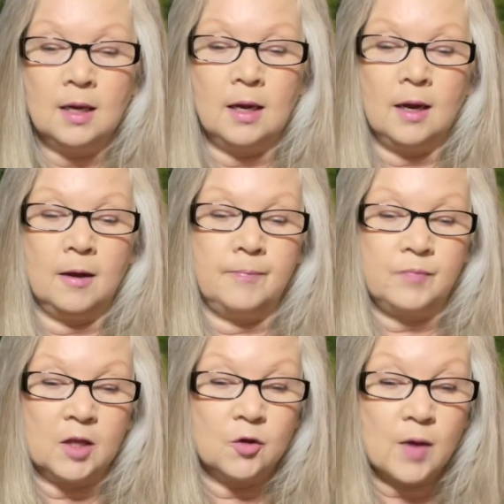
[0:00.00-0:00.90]

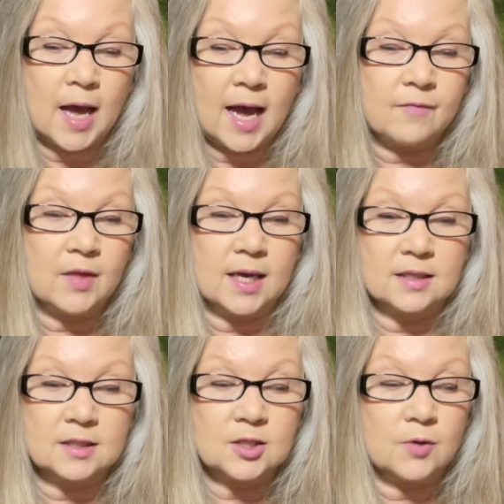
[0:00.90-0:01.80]
You have
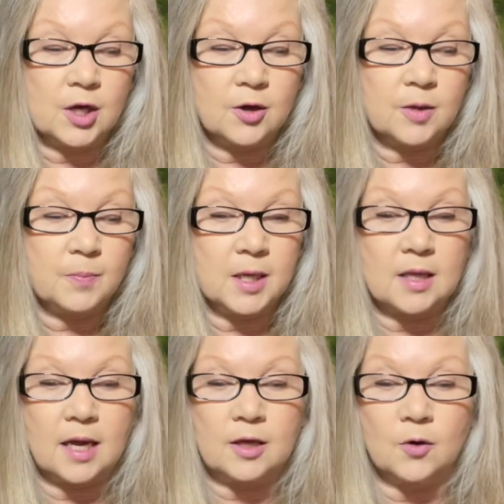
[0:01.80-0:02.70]
that. So it could be
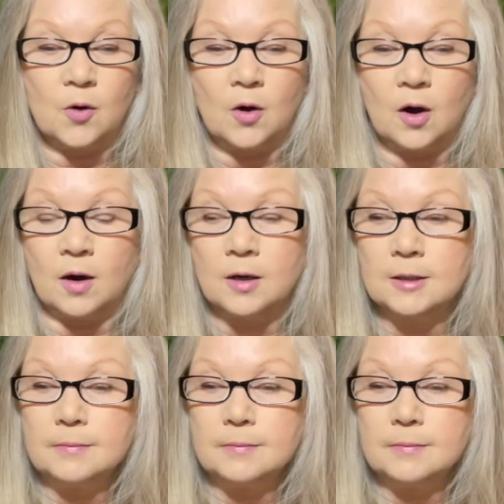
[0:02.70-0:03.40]
that you're